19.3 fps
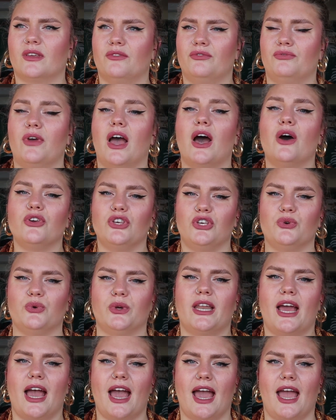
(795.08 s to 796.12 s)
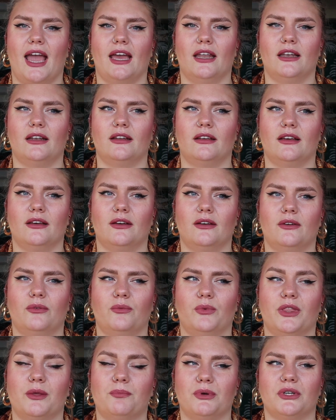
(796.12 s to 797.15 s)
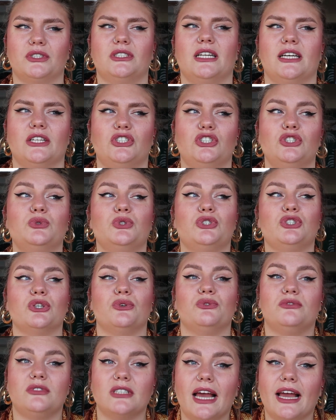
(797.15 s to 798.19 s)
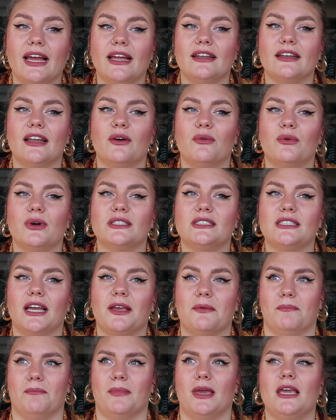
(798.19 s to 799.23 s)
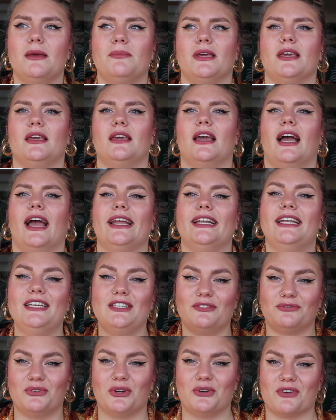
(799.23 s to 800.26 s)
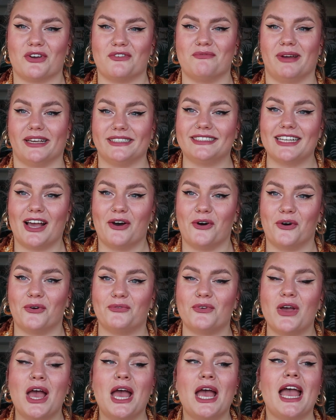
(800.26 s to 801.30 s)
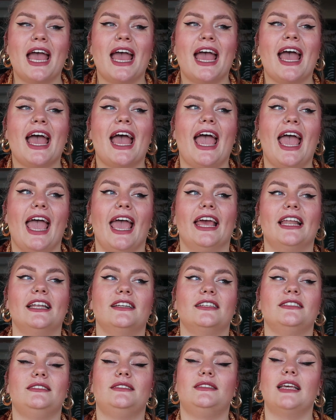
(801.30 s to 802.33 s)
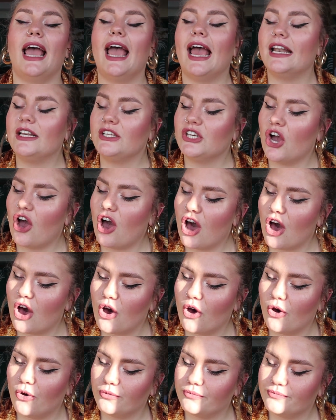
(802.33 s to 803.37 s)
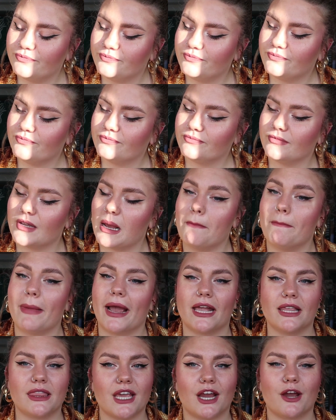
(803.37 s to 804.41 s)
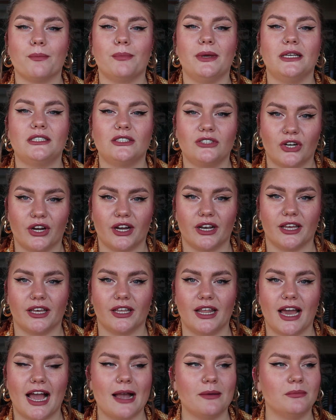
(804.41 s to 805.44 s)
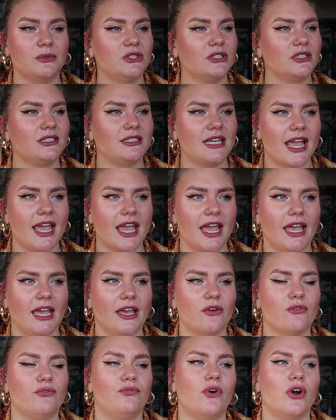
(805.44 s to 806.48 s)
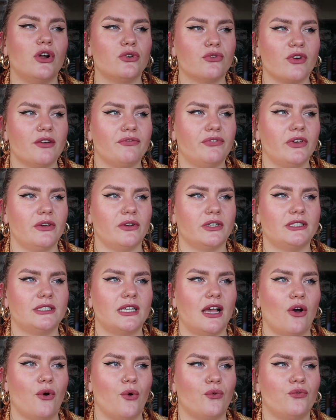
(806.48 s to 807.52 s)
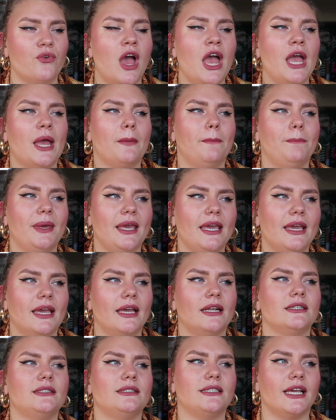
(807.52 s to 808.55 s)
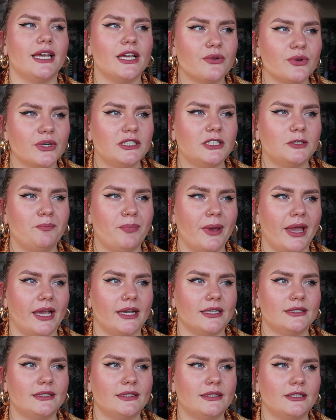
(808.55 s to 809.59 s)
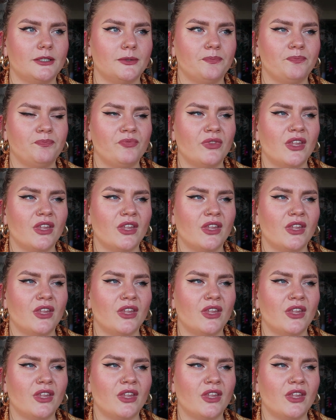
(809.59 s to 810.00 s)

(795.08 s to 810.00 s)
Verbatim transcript: value it had with the person I choose. So then I was like, maybe I need to photograph myself. And then, y'all, my therapy started. I'm just saying, photographing yourself, being in a sacred space